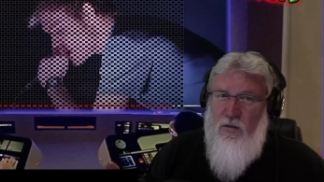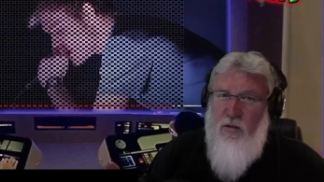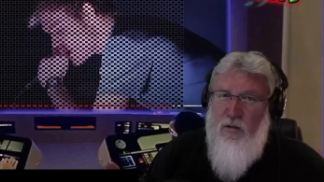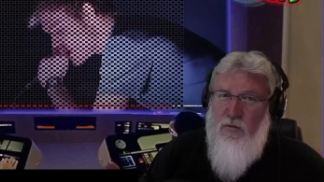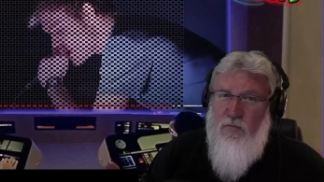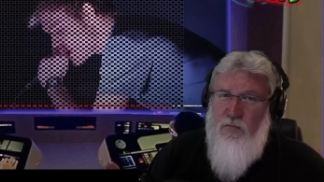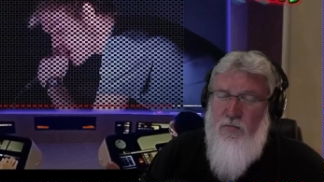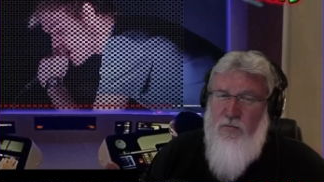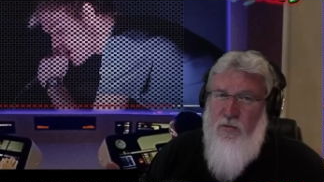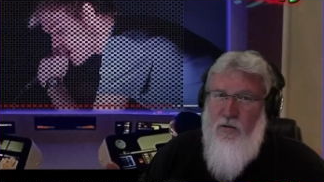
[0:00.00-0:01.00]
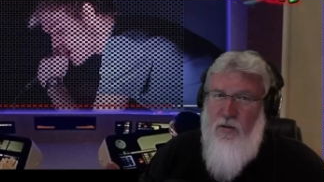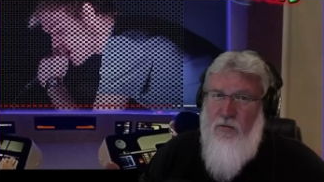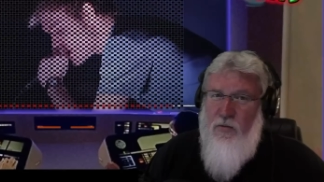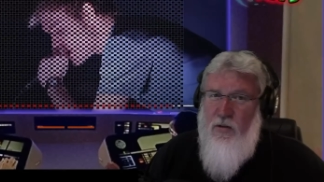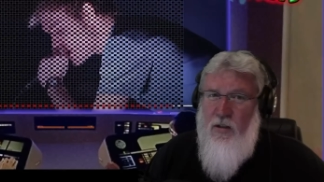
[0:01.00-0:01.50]
you know,
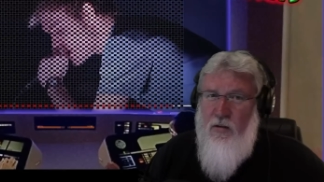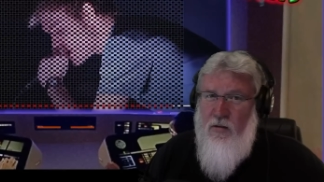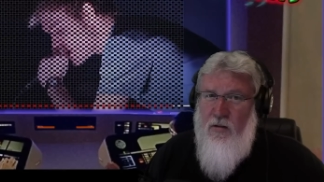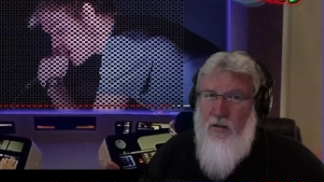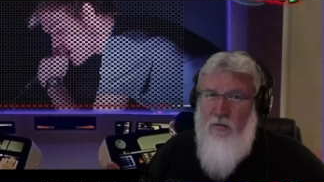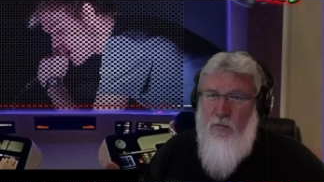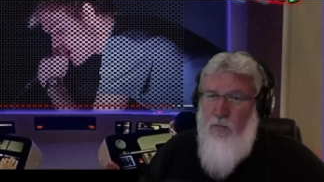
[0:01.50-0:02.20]
give give the